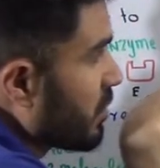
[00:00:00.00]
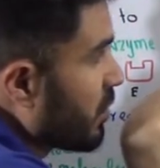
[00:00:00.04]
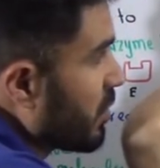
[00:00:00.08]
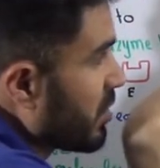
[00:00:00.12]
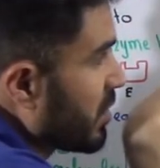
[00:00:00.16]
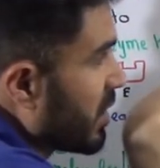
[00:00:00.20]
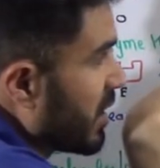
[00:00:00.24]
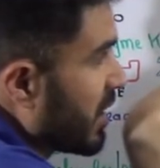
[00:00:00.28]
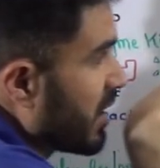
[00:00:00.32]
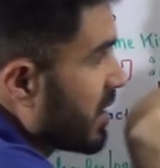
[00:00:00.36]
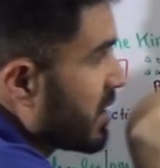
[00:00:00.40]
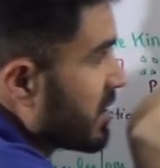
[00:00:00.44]
going,
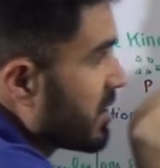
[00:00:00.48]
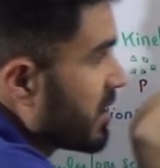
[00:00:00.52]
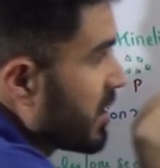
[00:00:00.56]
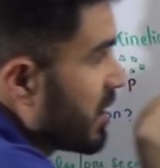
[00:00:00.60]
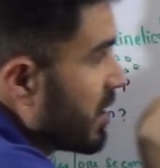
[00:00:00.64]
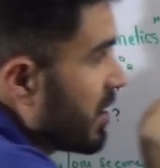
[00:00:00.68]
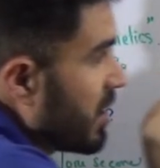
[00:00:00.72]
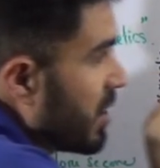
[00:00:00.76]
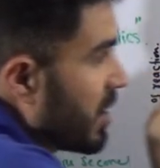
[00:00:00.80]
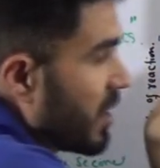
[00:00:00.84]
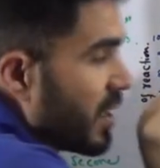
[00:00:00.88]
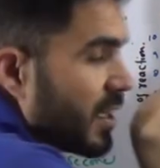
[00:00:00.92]

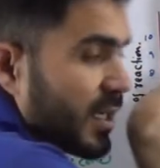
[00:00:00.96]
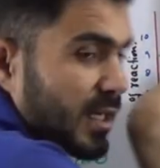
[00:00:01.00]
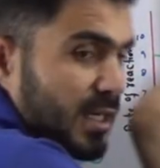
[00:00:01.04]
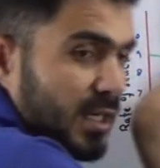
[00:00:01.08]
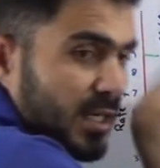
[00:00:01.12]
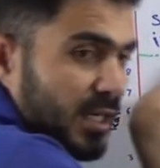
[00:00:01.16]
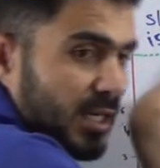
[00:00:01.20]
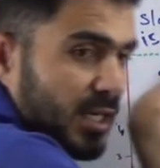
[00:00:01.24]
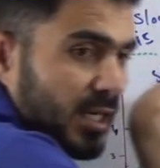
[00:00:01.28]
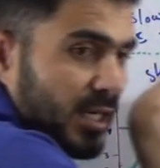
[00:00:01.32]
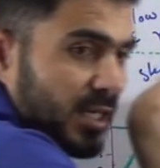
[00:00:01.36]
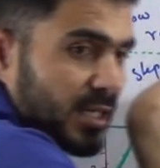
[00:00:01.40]

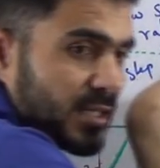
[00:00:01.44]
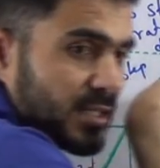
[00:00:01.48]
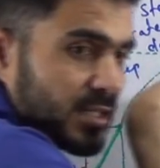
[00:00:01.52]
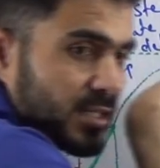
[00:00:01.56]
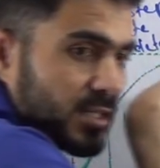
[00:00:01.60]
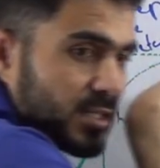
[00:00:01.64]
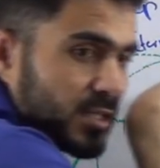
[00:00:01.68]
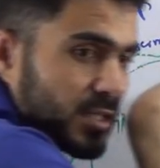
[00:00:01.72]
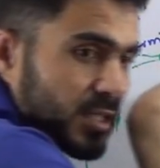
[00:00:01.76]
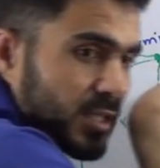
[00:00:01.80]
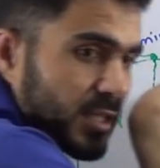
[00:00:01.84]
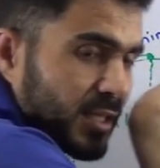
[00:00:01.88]

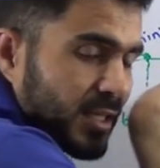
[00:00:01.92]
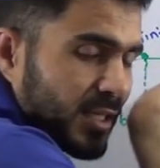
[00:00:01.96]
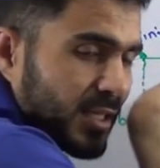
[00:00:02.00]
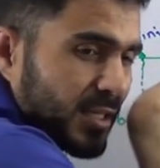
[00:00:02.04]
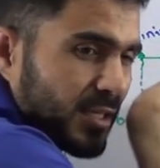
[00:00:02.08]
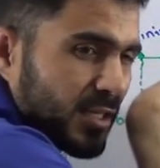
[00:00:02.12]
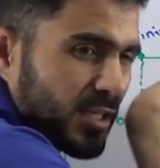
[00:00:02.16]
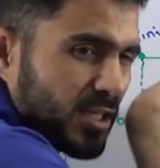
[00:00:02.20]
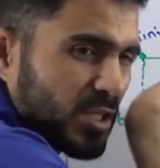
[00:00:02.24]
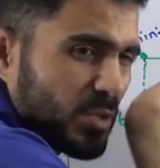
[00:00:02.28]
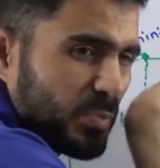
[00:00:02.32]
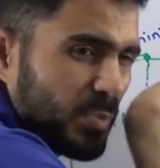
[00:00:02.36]

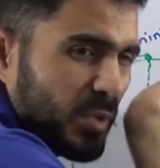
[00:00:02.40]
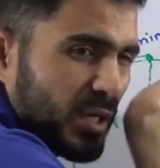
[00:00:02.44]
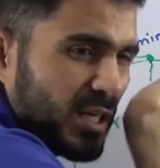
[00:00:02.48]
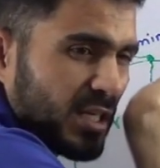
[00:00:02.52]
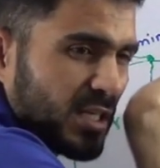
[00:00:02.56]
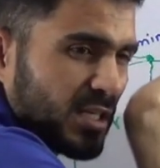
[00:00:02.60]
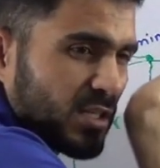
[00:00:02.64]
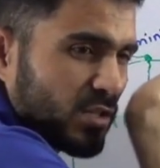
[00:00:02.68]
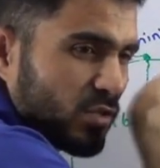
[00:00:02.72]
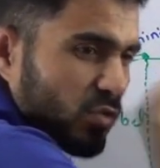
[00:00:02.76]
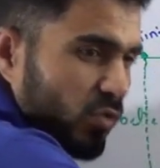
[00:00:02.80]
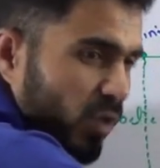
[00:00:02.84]
the speed
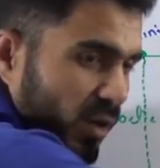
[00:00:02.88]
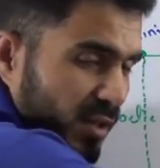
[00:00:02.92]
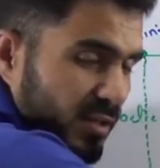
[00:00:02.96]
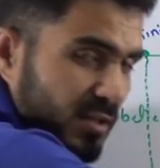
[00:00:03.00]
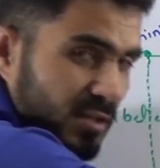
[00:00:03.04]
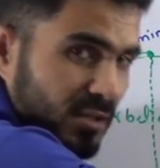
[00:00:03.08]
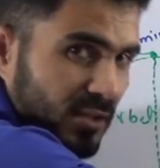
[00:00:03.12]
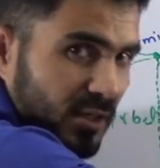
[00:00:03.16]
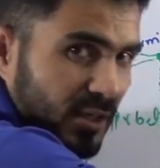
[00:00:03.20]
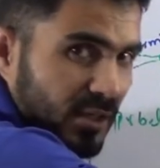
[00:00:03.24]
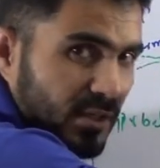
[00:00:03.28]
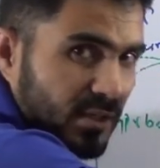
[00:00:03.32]
is
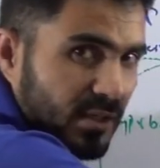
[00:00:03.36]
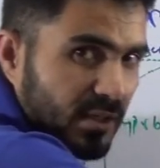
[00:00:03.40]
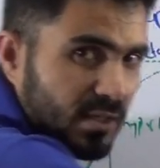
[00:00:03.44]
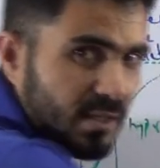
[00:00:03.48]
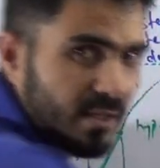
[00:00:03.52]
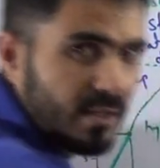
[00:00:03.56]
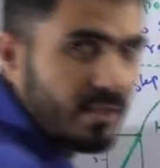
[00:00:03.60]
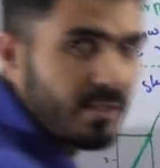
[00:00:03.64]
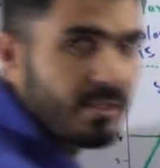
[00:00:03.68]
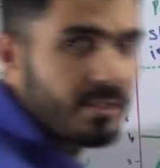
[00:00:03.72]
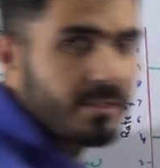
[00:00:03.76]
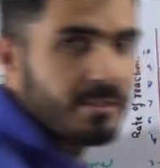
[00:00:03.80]
constant.
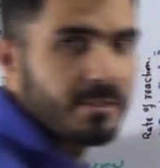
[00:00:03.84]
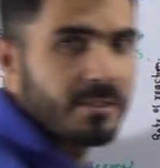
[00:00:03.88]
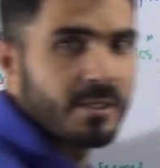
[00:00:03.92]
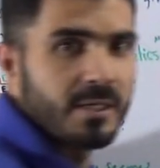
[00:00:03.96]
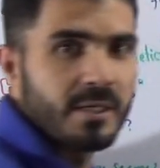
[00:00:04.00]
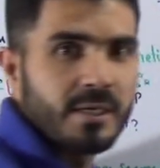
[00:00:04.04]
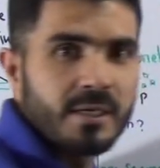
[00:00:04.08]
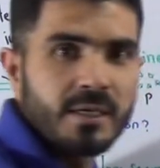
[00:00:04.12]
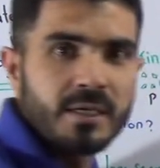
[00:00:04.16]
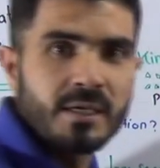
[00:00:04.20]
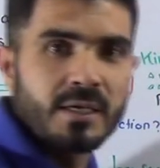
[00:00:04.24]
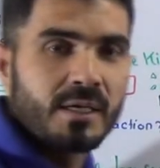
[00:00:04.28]

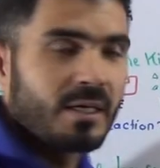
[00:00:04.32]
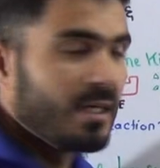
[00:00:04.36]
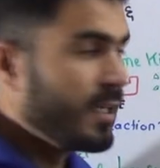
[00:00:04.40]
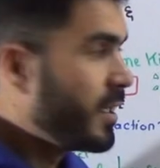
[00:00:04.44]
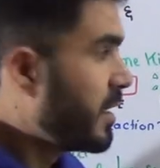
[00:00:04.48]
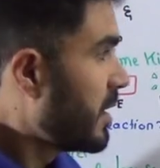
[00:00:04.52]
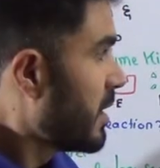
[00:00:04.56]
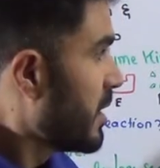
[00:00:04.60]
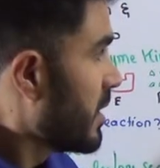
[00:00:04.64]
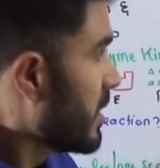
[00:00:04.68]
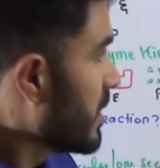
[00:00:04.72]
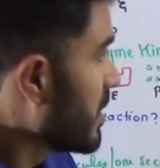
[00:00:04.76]

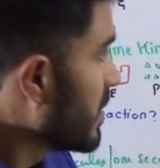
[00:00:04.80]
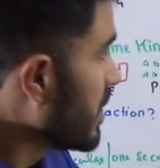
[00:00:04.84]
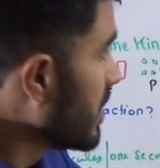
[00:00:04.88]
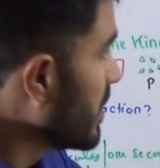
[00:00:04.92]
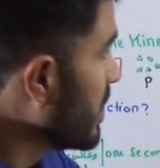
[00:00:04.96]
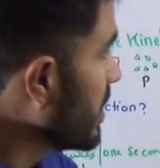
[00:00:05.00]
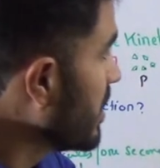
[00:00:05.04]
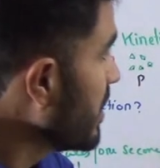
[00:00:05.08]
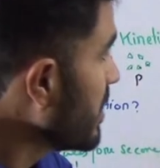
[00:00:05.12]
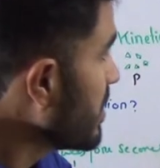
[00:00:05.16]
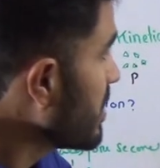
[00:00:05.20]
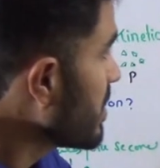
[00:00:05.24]

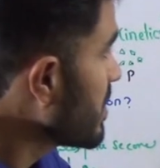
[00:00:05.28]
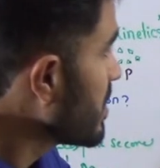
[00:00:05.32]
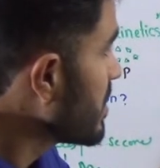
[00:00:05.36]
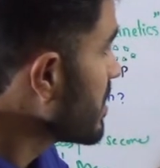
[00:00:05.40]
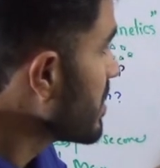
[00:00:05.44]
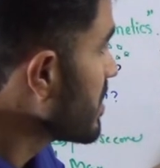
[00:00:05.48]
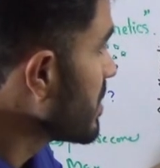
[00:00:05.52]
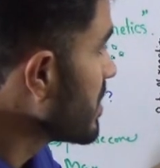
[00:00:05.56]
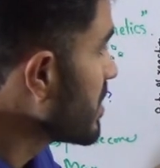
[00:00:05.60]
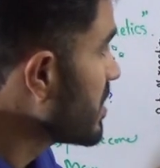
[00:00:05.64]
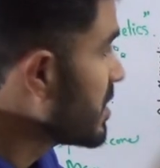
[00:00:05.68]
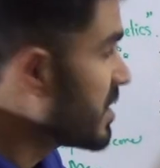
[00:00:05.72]
This
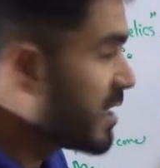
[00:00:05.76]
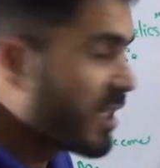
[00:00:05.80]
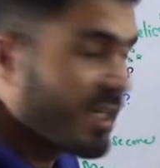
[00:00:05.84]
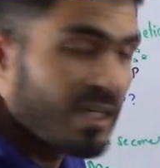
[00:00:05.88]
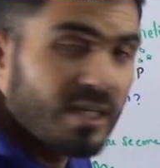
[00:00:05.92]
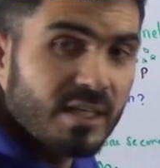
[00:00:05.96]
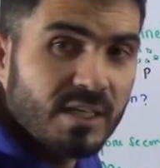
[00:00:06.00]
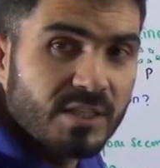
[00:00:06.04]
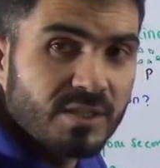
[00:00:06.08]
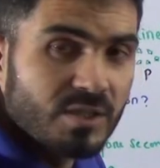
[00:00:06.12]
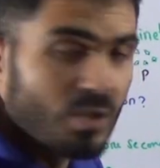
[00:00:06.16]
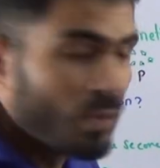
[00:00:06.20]

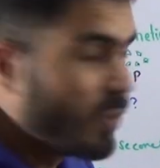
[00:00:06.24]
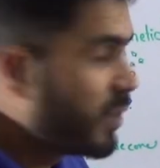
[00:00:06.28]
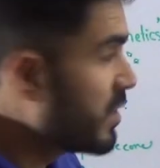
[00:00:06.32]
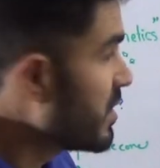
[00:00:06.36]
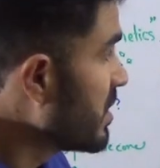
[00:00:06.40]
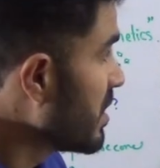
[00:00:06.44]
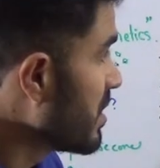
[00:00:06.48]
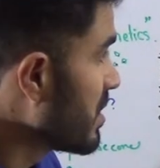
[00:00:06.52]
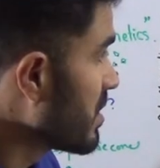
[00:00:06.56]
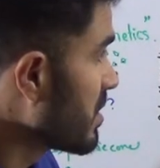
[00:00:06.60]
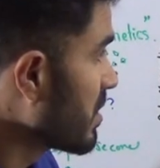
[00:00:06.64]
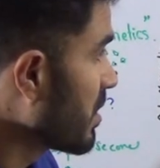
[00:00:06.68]
stage,
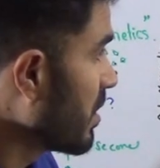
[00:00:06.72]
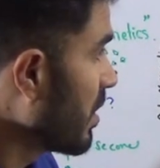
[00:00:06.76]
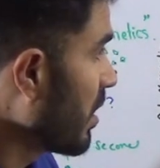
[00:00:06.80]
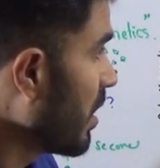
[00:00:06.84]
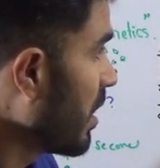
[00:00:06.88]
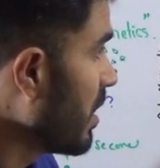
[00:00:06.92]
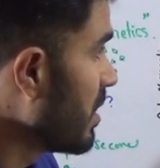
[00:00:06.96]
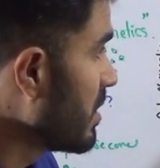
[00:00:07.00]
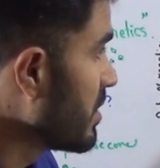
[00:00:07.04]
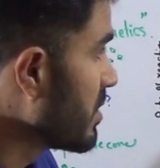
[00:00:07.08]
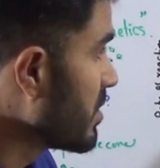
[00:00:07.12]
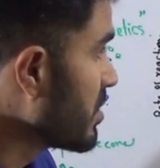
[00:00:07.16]
which is
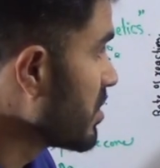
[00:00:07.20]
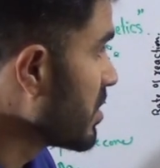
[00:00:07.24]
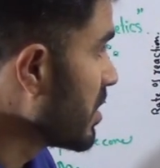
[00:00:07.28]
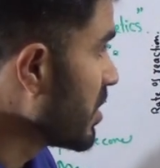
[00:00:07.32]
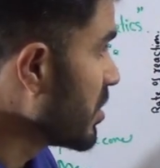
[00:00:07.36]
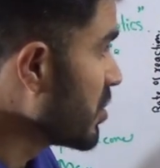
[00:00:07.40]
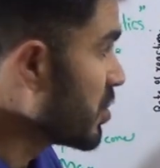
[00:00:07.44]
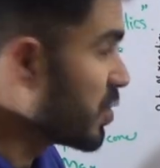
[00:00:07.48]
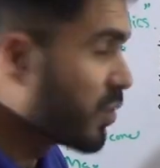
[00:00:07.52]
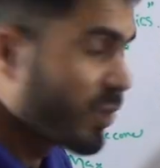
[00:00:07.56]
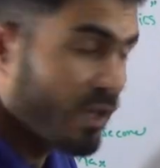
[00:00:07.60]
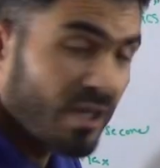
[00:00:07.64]
called
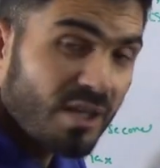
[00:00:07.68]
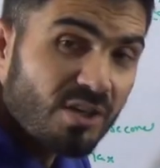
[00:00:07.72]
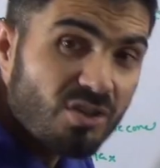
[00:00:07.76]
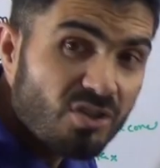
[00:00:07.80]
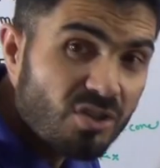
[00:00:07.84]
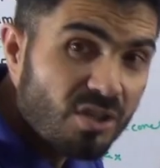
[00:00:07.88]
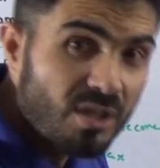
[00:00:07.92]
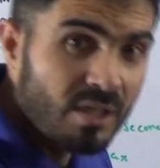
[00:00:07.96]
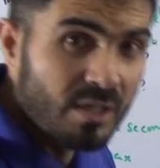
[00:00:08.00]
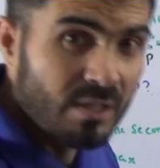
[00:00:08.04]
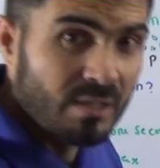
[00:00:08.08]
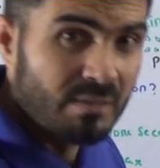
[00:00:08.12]

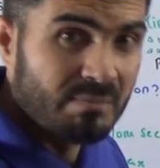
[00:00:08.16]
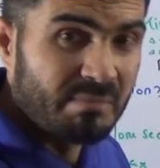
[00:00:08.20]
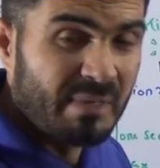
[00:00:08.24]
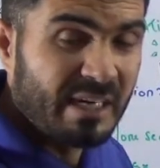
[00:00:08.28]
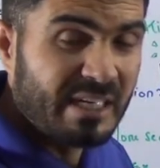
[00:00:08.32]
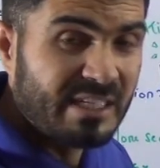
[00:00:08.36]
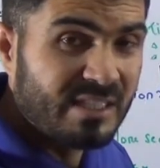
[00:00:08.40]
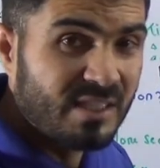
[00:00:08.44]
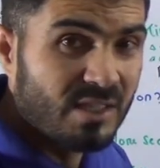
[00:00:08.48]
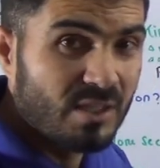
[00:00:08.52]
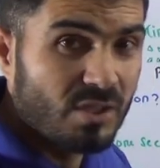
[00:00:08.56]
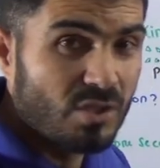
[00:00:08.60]
saturation, my
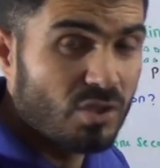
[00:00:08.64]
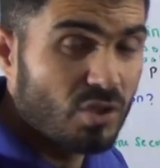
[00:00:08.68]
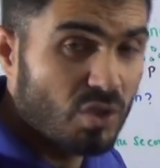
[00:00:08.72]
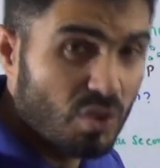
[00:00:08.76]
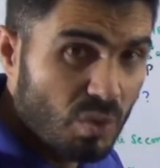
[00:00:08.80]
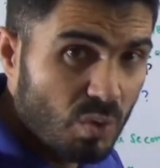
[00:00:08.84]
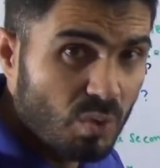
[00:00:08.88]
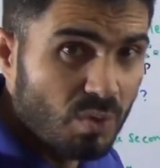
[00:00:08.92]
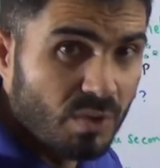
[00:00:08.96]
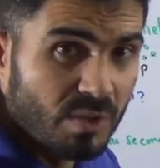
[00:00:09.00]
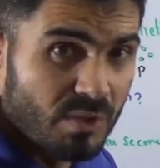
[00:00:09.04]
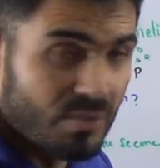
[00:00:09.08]
dear
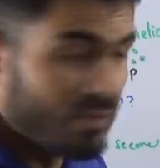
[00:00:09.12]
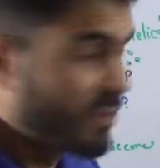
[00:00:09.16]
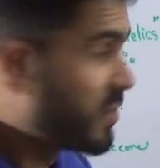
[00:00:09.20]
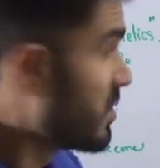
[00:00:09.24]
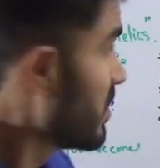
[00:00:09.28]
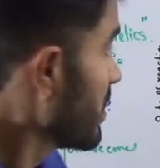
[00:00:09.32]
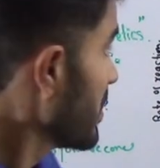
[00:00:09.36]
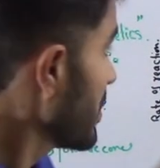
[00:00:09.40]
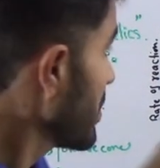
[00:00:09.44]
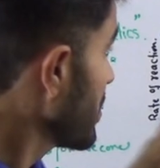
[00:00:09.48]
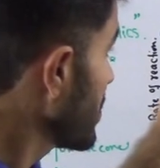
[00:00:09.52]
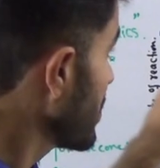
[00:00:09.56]
students,
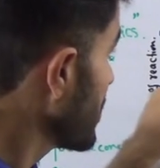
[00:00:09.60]
this